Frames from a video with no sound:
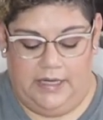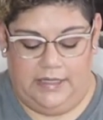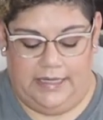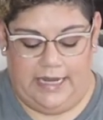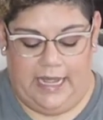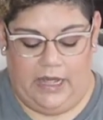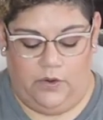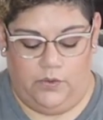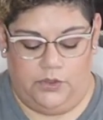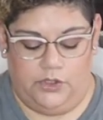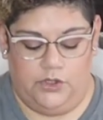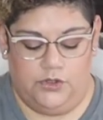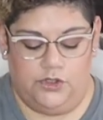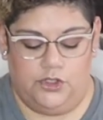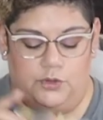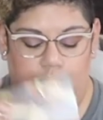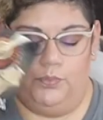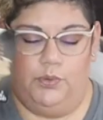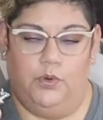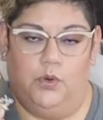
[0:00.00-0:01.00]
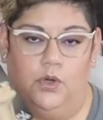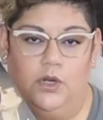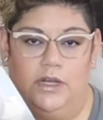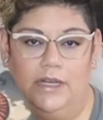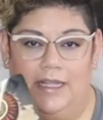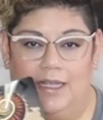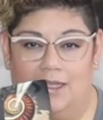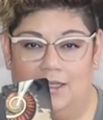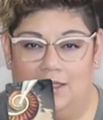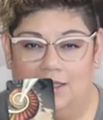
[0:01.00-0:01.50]
Now, your
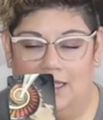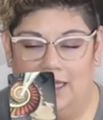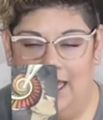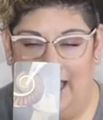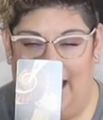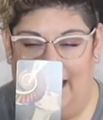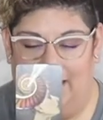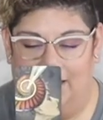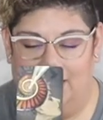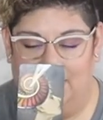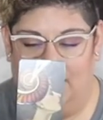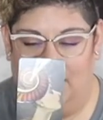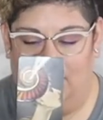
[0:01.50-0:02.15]
support is the Ace